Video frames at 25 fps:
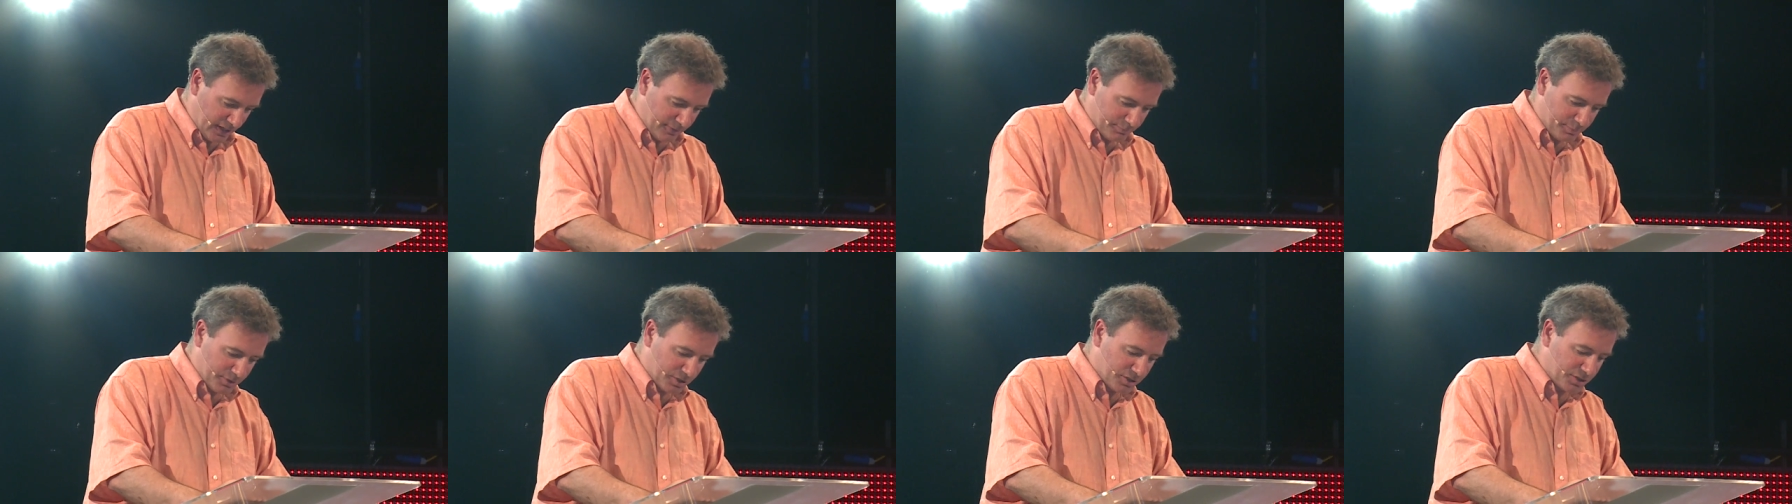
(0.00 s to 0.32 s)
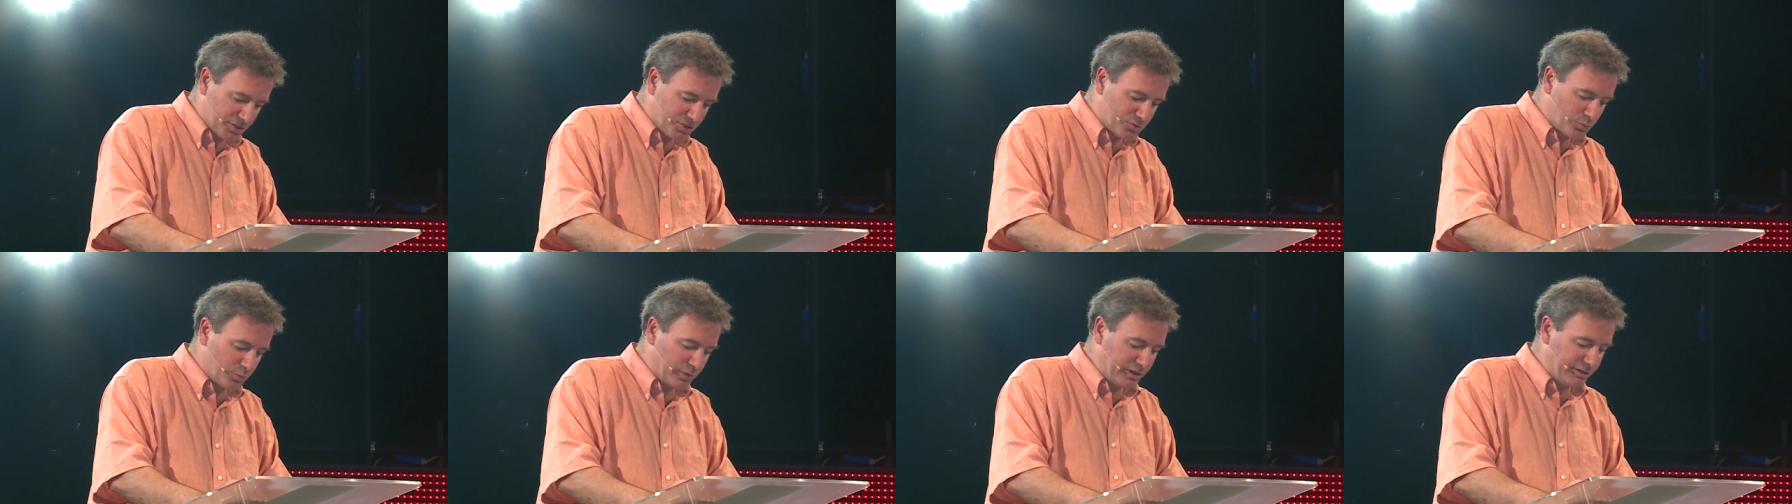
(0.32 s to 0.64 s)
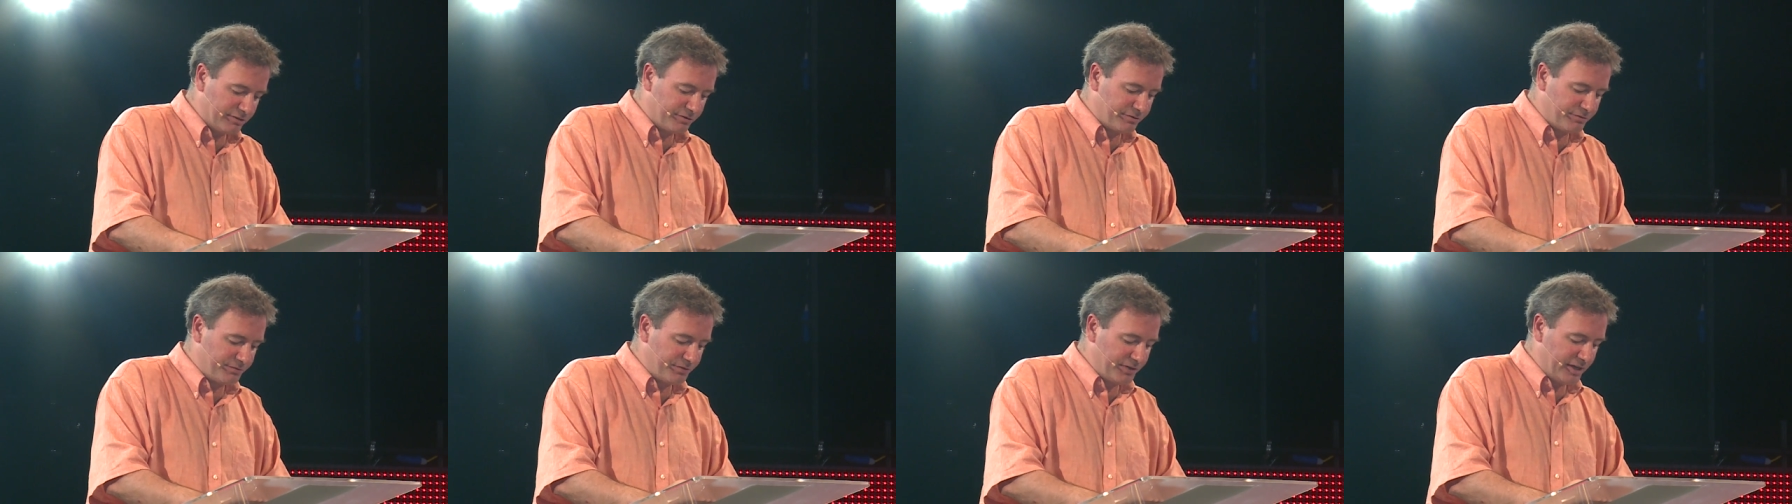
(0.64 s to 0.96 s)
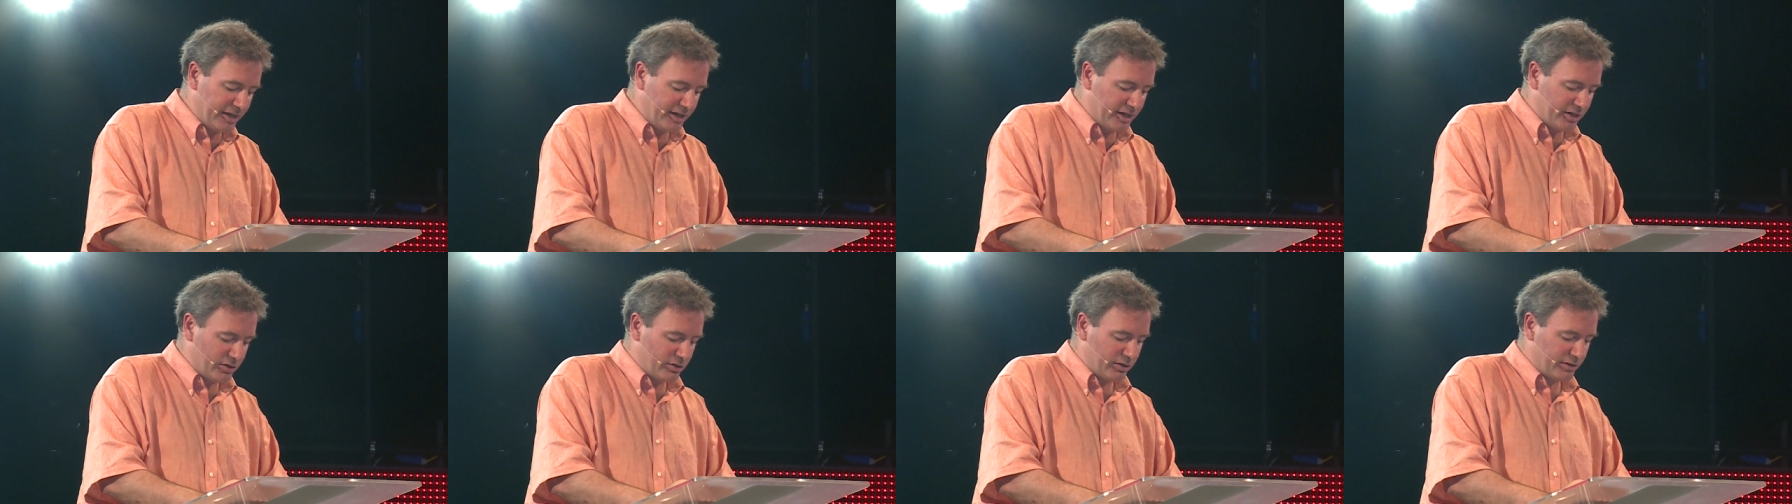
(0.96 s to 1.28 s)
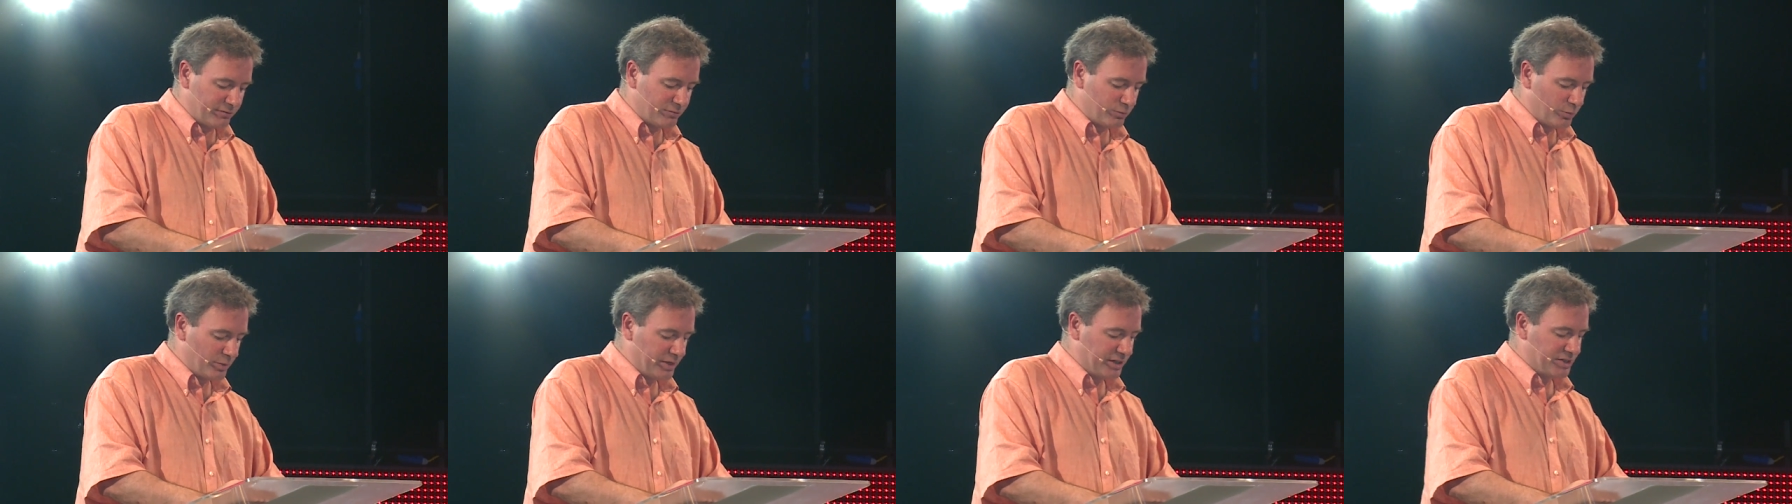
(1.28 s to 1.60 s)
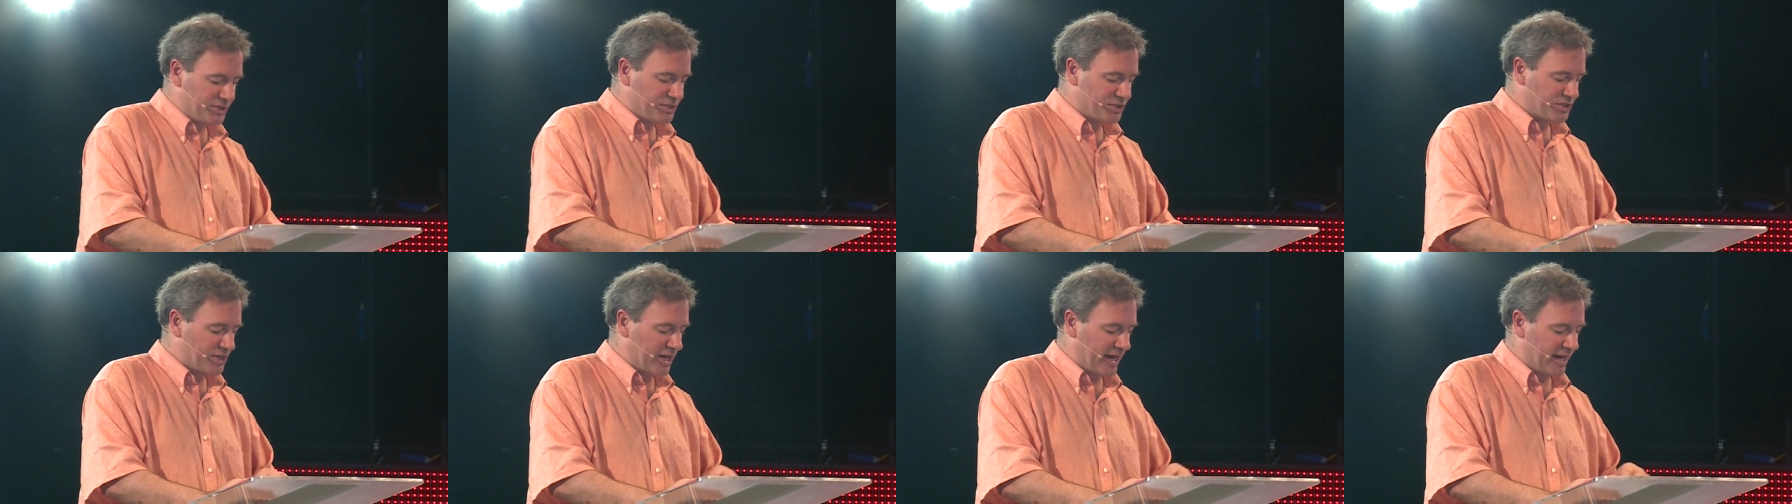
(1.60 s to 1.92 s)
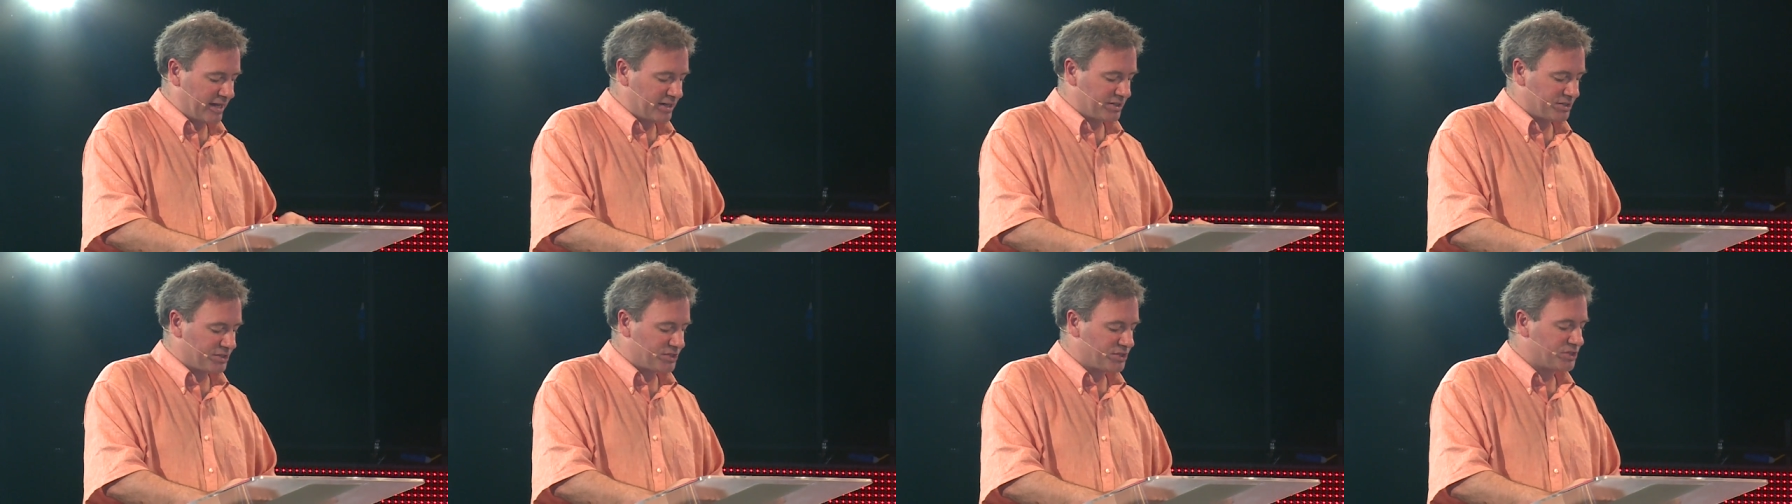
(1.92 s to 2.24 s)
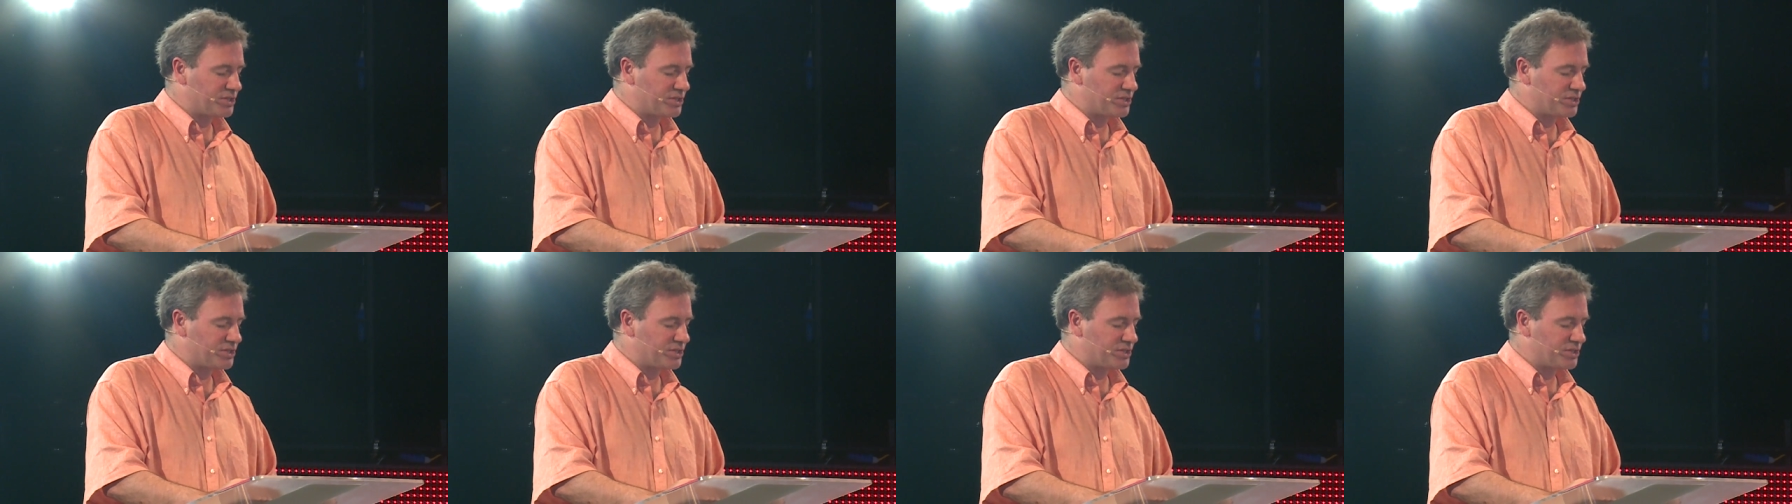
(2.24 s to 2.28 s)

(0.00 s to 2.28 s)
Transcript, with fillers: because we fear if we sat